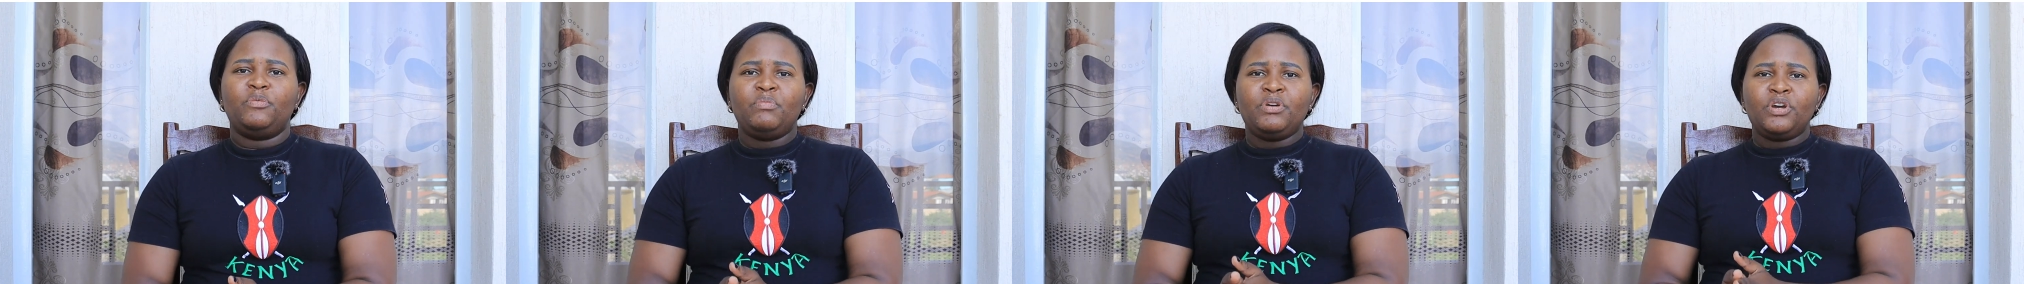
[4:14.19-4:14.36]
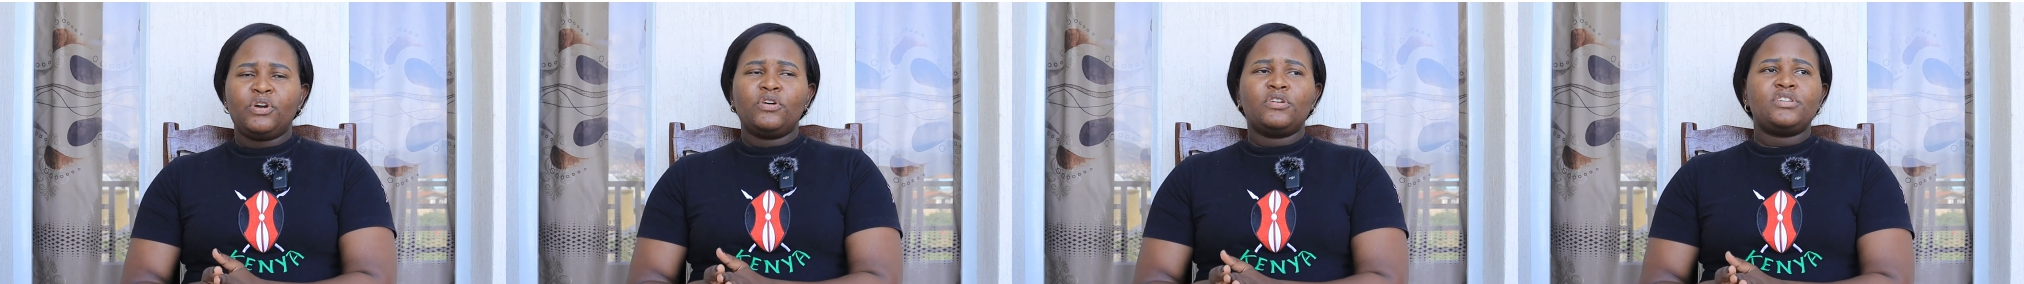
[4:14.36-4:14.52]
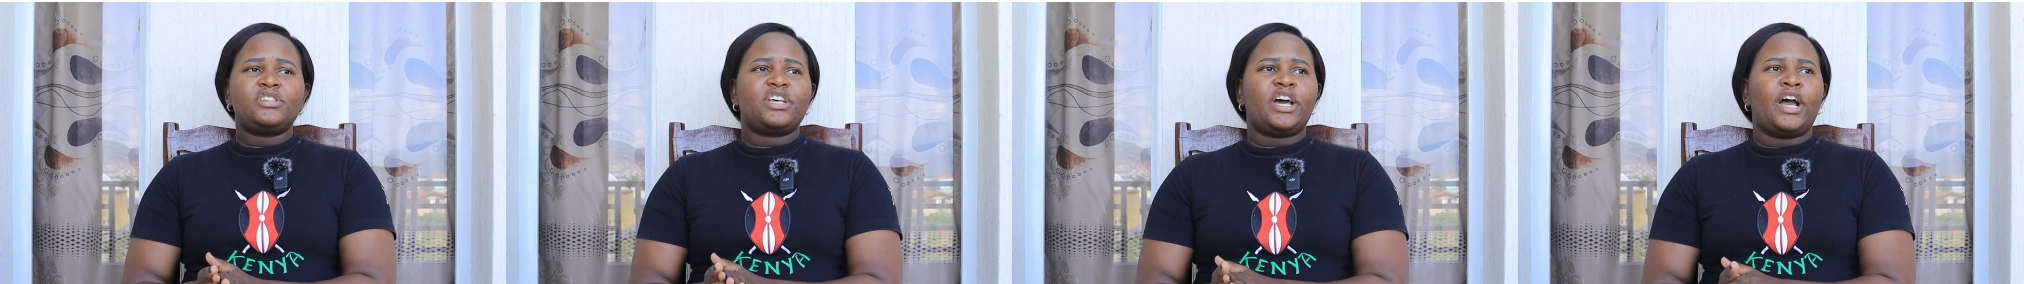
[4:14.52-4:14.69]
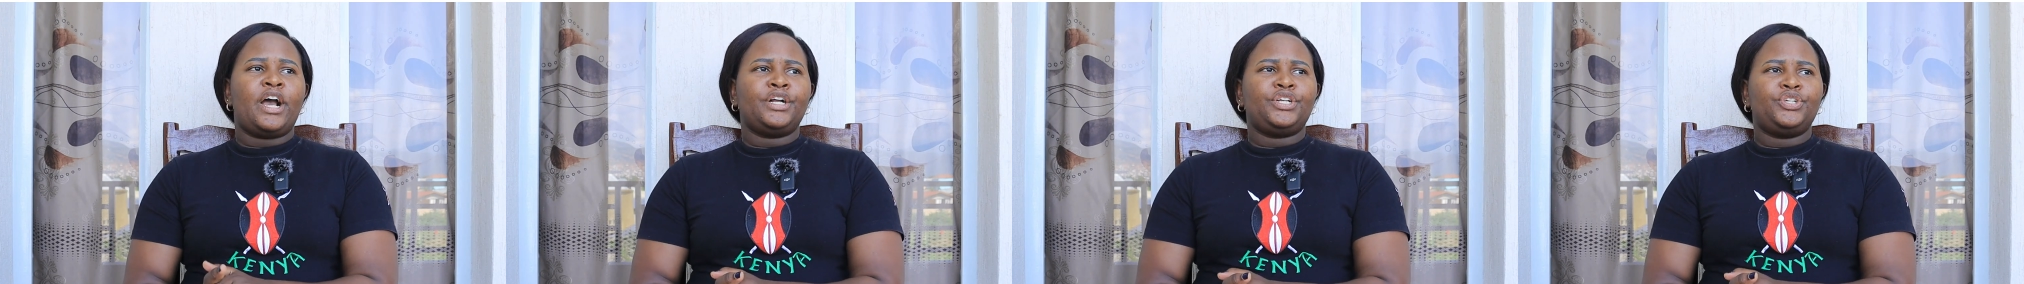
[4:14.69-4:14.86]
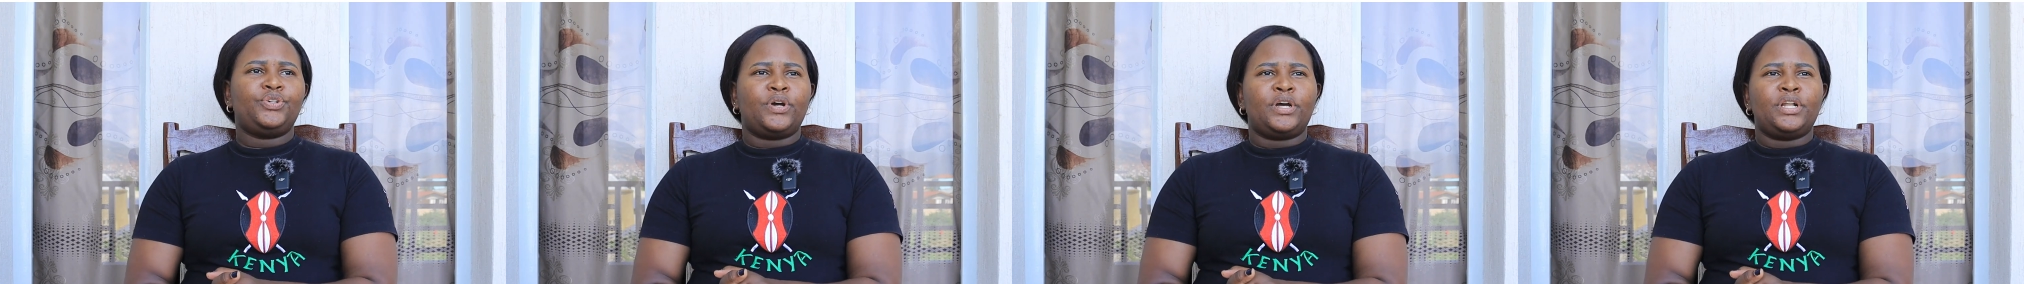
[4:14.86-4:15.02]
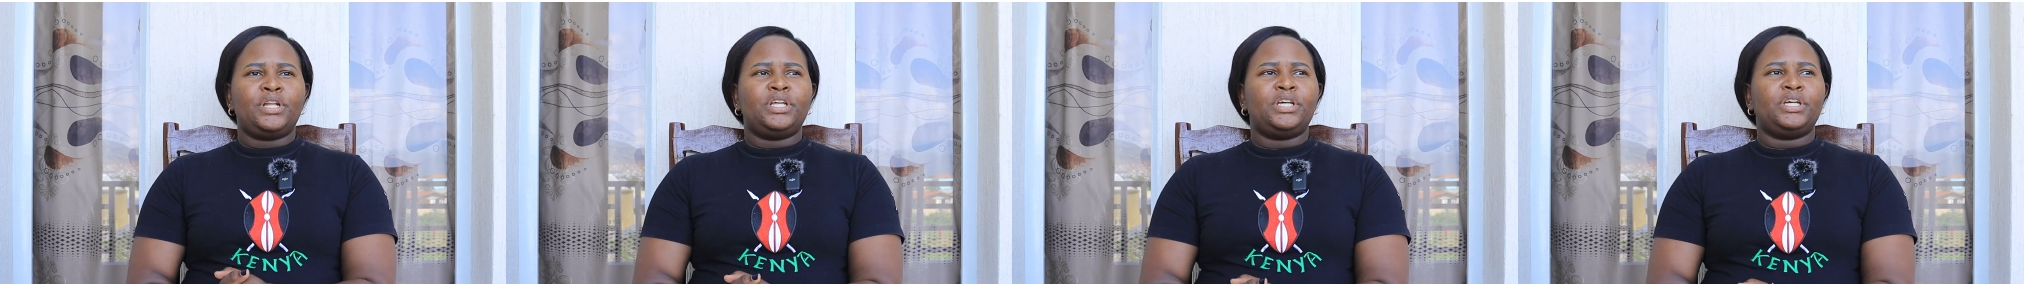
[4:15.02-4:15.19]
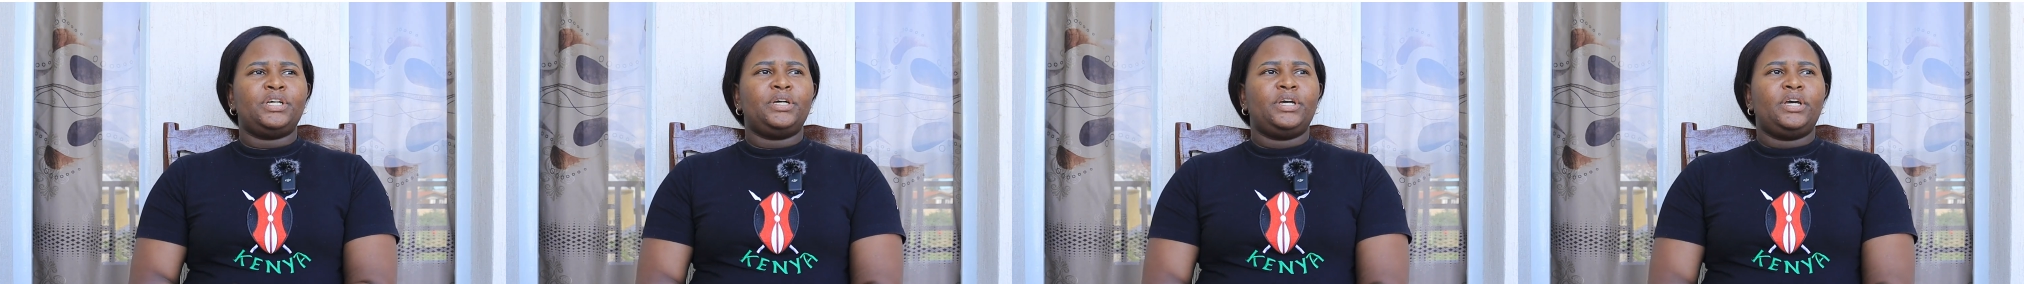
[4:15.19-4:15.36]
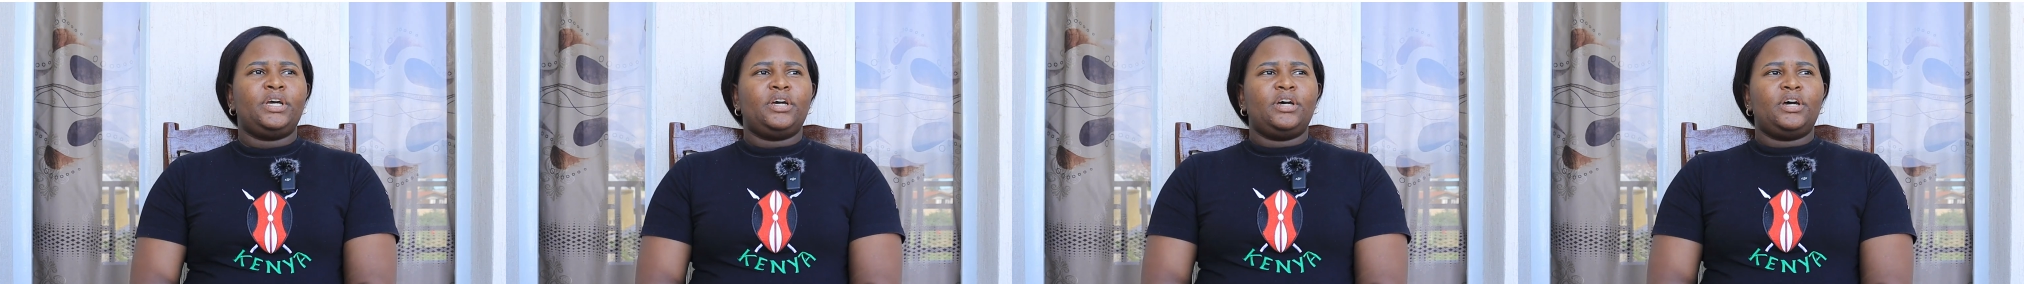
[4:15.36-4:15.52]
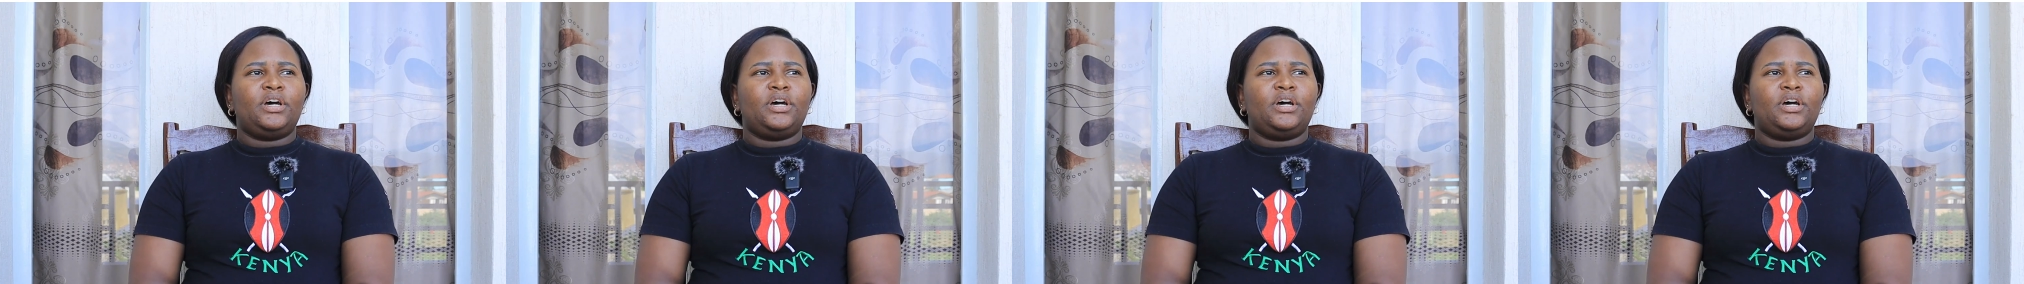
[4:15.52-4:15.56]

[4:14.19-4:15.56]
Because actually,